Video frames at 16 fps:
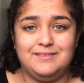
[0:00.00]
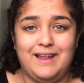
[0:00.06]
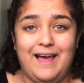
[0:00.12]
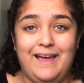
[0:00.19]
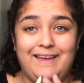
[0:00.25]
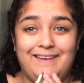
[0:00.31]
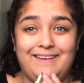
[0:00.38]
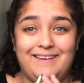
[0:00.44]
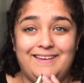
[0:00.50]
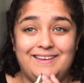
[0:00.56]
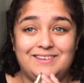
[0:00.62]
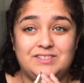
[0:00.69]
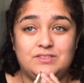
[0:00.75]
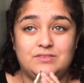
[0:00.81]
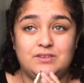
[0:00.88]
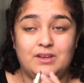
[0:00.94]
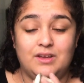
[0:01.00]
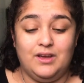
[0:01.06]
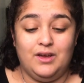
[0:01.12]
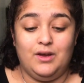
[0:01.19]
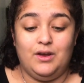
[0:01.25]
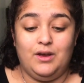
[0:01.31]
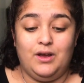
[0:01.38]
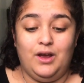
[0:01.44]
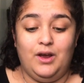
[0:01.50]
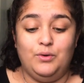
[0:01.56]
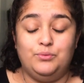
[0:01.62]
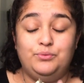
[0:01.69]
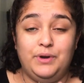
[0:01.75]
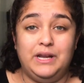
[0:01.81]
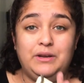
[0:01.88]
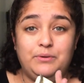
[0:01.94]
Like, it's a
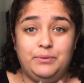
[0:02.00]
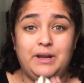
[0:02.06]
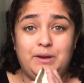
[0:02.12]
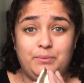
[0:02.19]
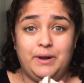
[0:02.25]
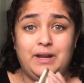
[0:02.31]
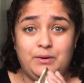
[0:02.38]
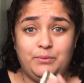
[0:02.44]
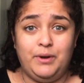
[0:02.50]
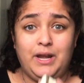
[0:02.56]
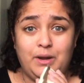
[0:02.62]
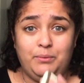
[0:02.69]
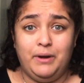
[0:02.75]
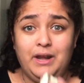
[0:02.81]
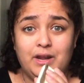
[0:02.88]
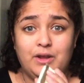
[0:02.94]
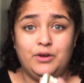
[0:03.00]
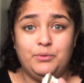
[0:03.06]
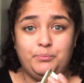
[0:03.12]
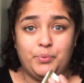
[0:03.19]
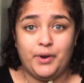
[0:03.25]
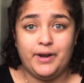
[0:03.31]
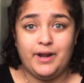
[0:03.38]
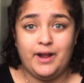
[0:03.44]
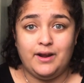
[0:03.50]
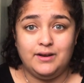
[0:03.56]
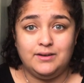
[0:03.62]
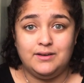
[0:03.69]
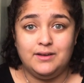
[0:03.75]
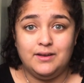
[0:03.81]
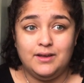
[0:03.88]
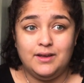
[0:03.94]
really, really, really, really, really good product.